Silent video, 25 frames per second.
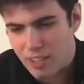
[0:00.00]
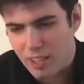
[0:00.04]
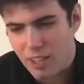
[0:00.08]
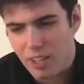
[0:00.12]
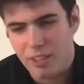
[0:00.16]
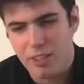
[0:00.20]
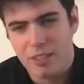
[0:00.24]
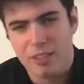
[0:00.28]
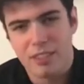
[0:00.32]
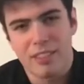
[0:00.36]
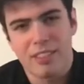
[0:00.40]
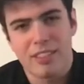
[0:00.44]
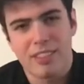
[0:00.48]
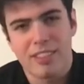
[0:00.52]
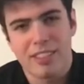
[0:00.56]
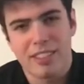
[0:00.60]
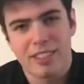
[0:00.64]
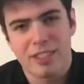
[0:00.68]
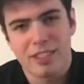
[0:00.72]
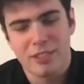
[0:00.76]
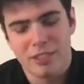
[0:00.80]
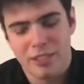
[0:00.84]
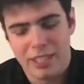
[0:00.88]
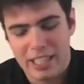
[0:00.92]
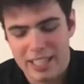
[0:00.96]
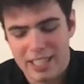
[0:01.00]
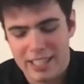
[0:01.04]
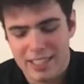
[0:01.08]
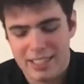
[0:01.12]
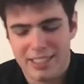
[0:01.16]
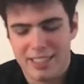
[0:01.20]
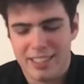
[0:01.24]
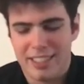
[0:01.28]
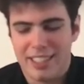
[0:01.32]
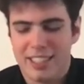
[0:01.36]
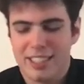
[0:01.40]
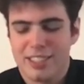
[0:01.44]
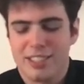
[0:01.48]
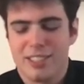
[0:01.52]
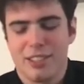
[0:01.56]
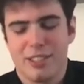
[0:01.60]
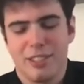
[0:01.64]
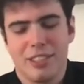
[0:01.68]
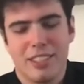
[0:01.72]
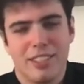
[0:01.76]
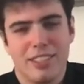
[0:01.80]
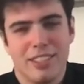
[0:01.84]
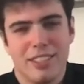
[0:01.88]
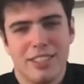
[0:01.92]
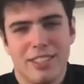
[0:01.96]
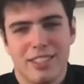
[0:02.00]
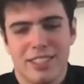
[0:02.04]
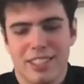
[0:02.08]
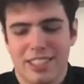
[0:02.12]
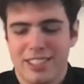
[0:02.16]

oh, the screen, as soon as you,